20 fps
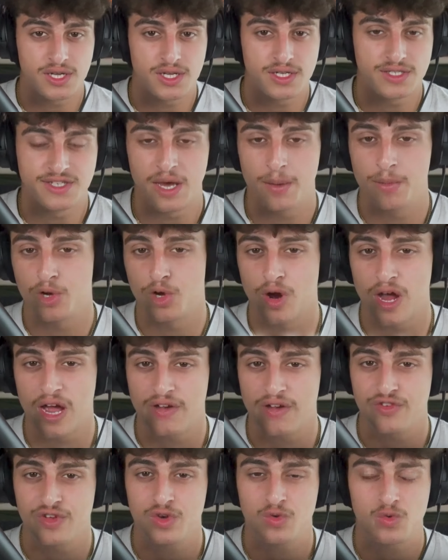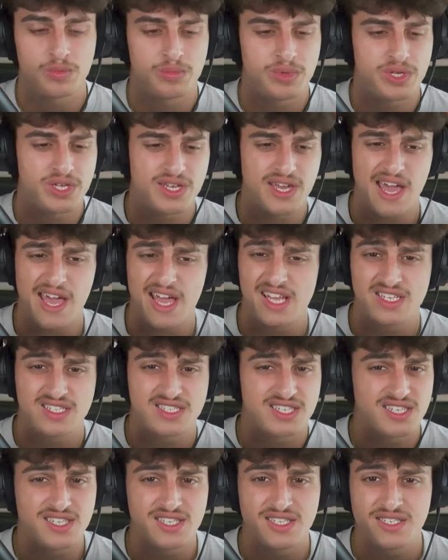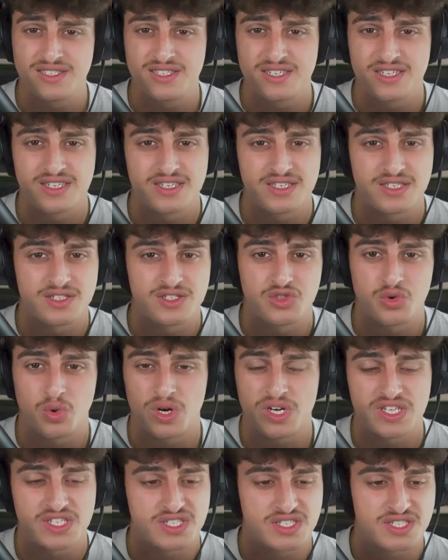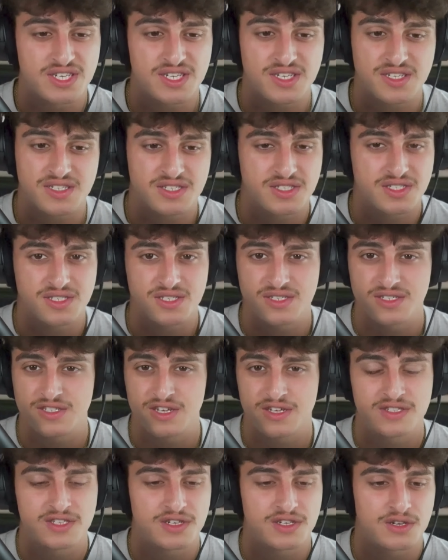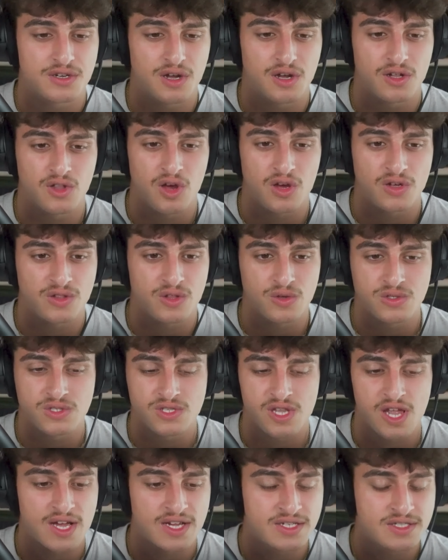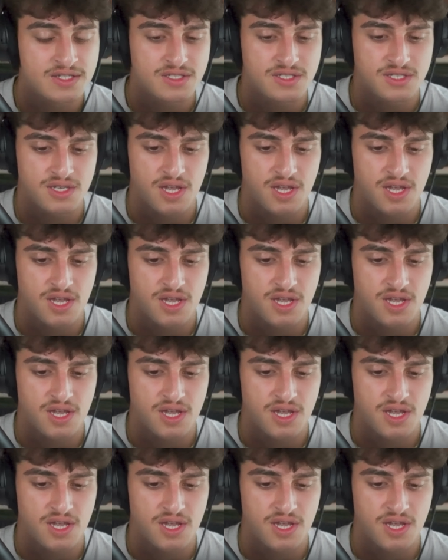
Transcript: demographic would be 18 to 26, something along those lines.